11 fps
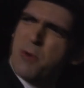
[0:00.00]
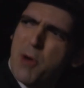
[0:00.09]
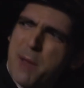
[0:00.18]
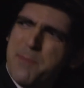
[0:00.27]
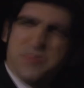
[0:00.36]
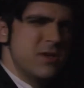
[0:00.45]
throw
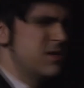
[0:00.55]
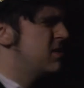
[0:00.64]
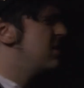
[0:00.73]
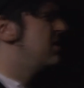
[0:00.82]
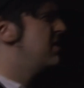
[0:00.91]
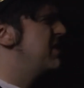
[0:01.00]
up?
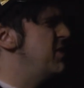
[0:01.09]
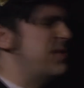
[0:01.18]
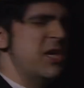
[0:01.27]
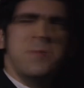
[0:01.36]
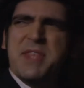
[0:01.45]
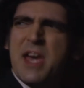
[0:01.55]
Can you
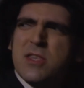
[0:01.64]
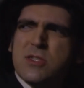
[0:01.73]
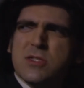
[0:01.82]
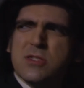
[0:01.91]
teach me that?